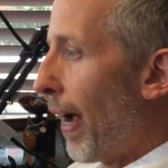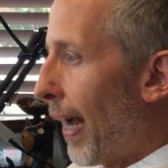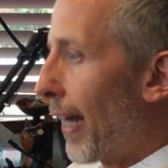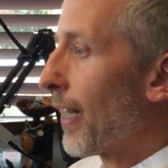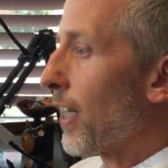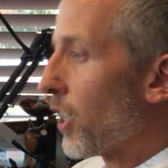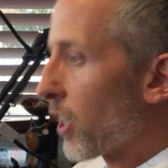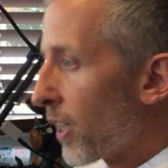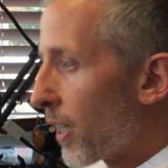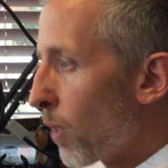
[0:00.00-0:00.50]

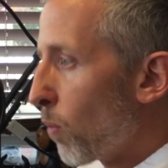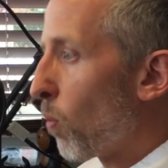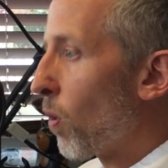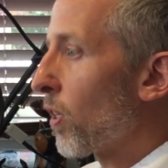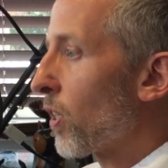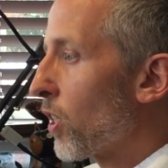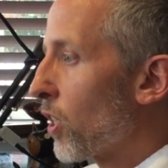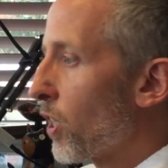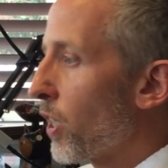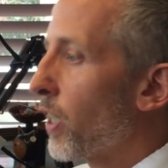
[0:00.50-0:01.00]
actually
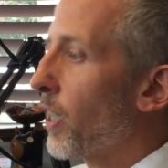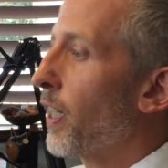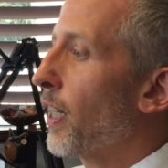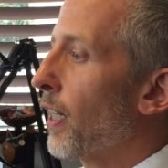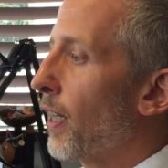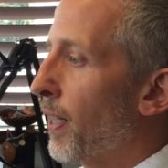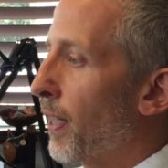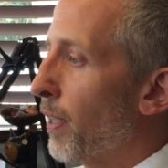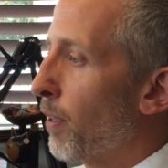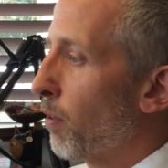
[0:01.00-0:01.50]
wants to
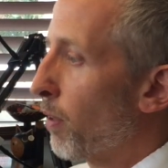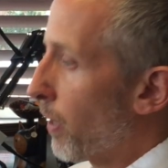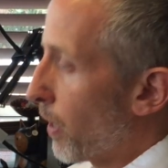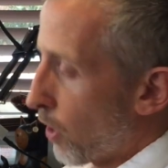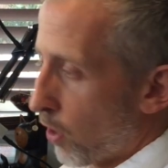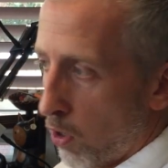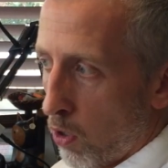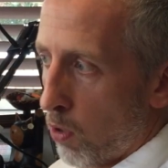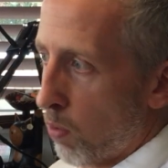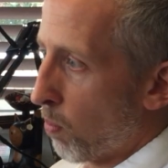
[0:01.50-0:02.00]
kill you
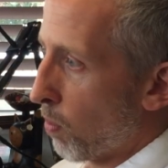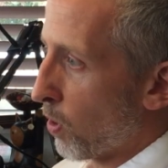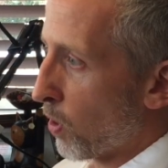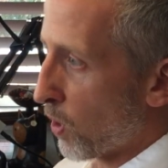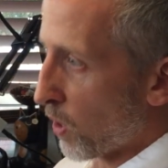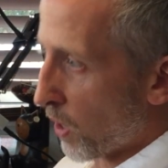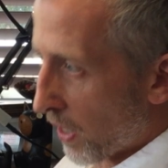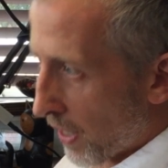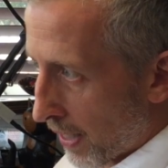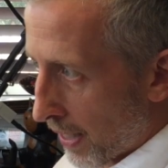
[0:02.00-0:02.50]
is
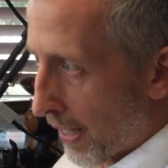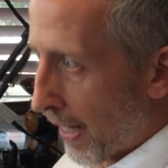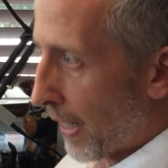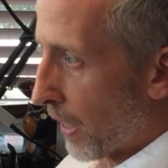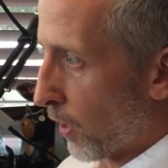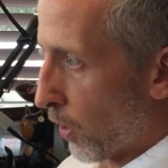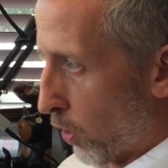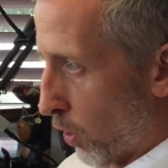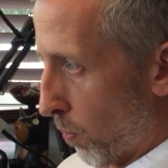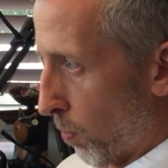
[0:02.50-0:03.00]
almost
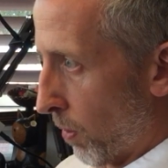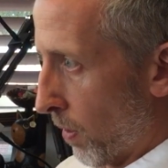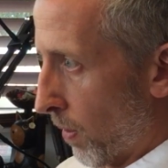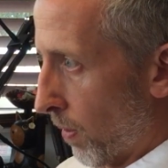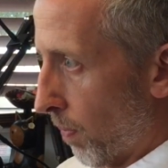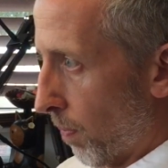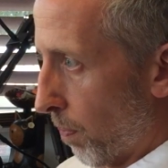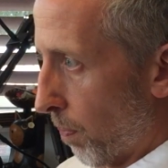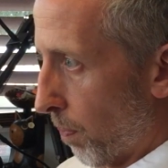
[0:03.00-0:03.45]
negligible.